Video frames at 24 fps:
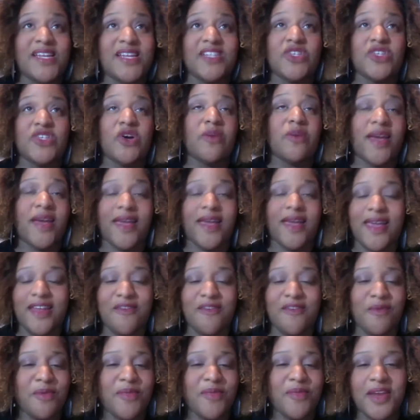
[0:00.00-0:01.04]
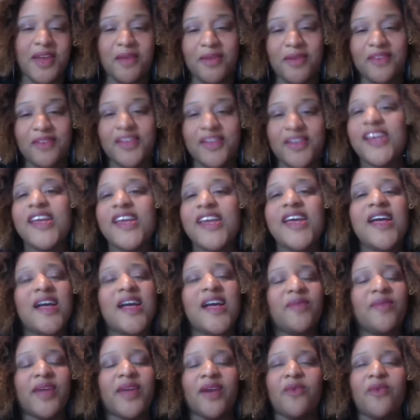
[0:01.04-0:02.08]
I can't remember the name of it. I'm
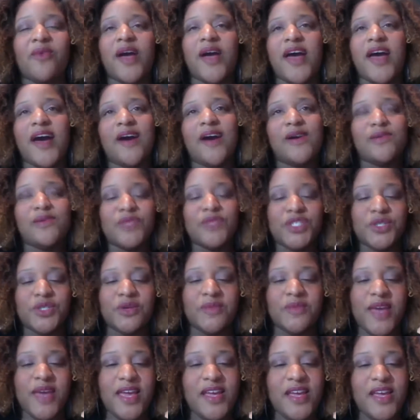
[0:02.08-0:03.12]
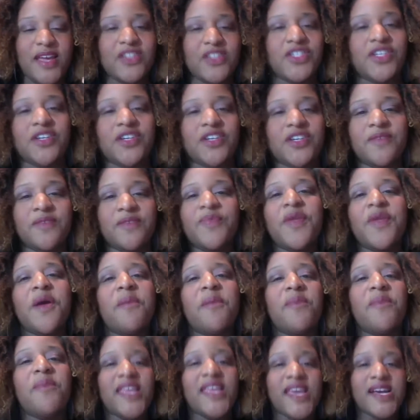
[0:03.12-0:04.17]
like, wow, I'm showing my age here.
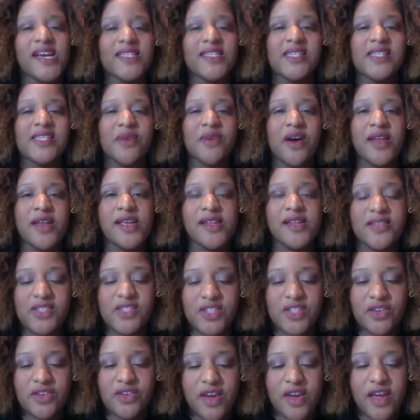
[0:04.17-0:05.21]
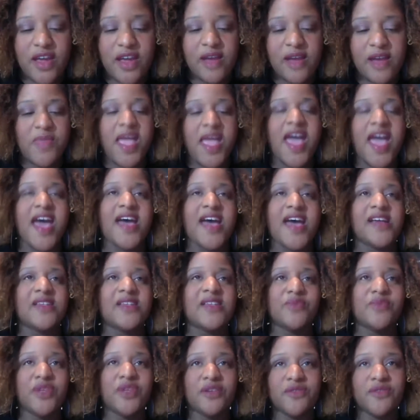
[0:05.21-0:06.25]
But yes, I'm on Instagram as
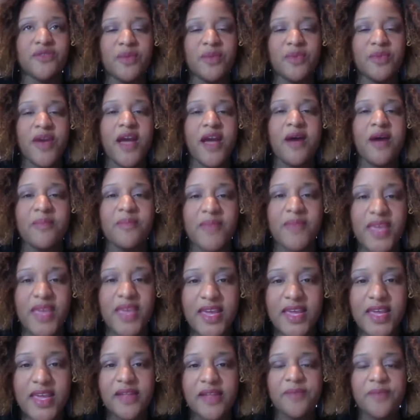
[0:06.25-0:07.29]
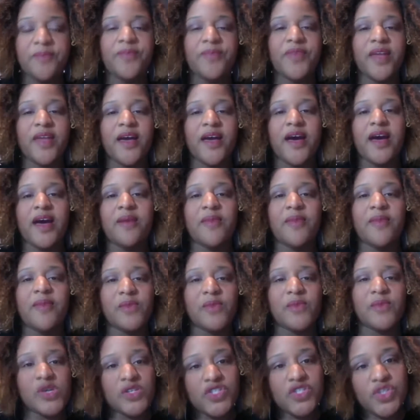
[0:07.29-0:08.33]
Beautifully Brown Me. I'm
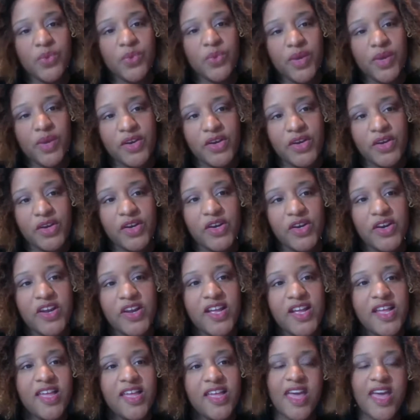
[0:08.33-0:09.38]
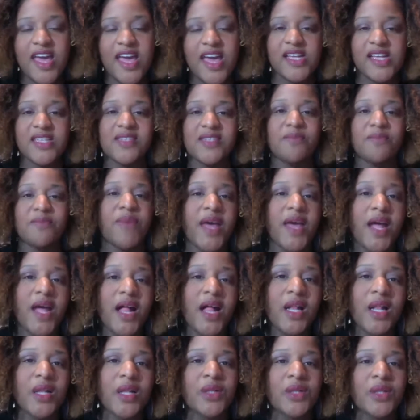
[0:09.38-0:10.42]
on Twitter as
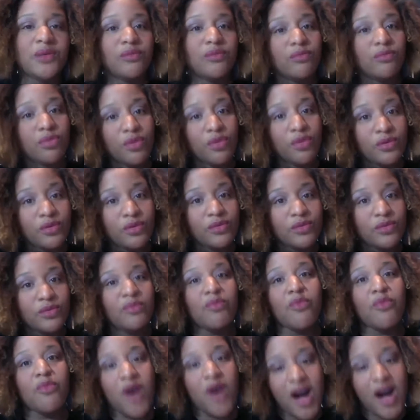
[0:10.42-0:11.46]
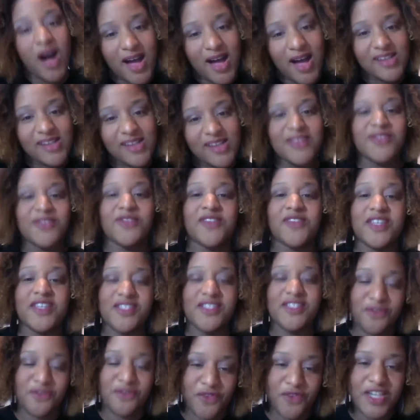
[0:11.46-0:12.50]
Belle Brune Moi. So that's the
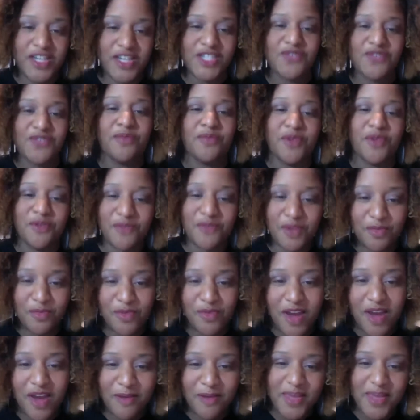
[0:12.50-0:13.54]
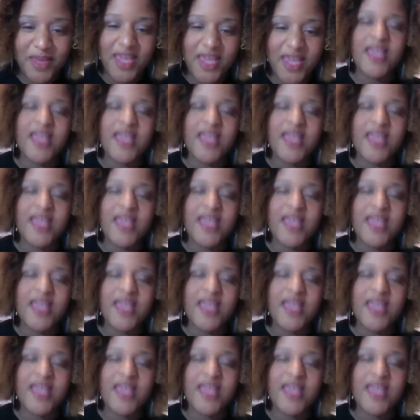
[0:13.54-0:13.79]
French for Beautifully Brown Me.